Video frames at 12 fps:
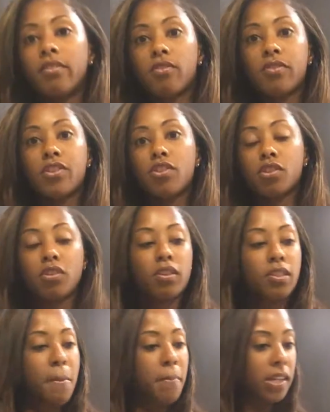literally just
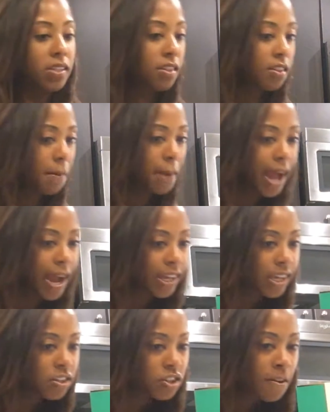cooked it based on the
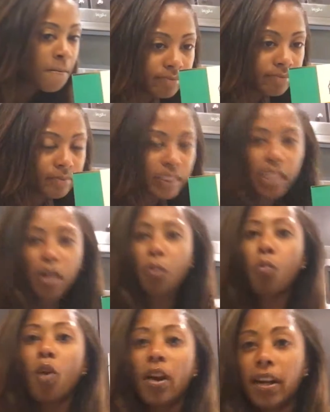package,
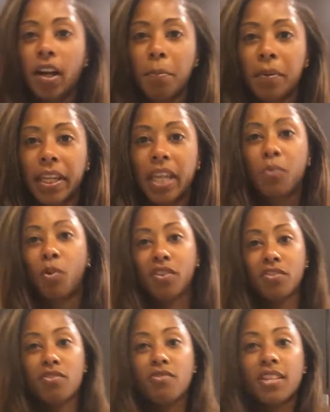1 cup of quinoa.
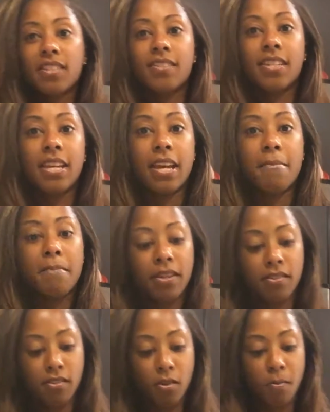So you can see it
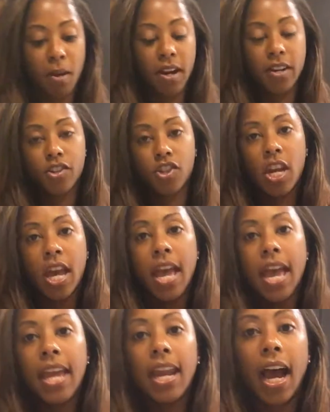made so much.
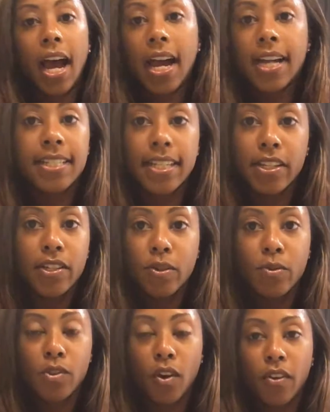And I didn't
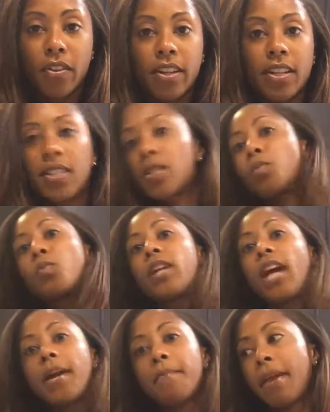use all this when
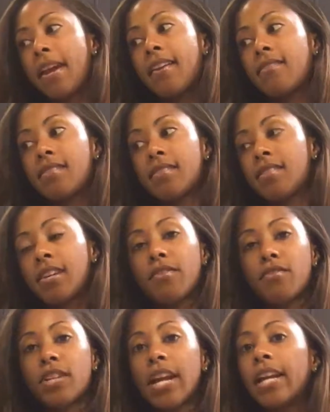I made this the
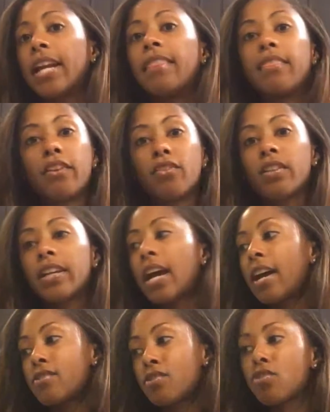other day. And literally
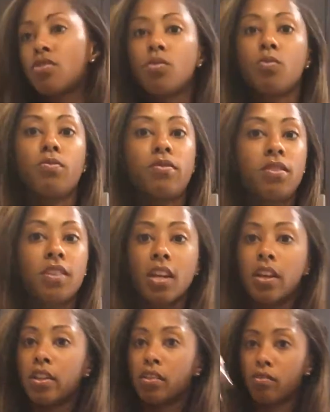I just used
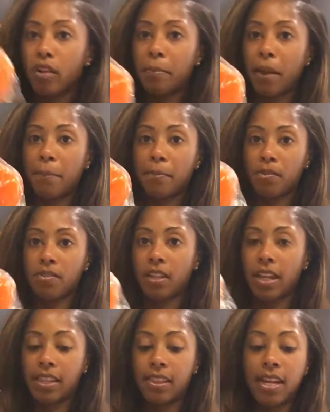3 peppers
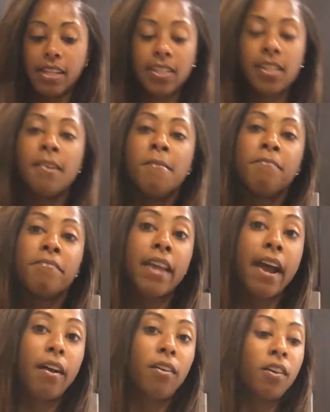like this.
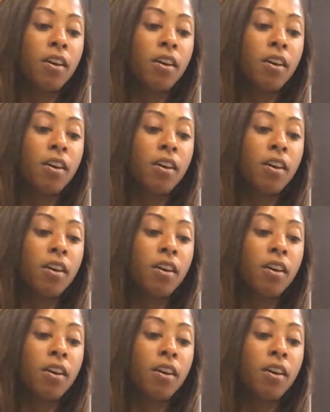Now,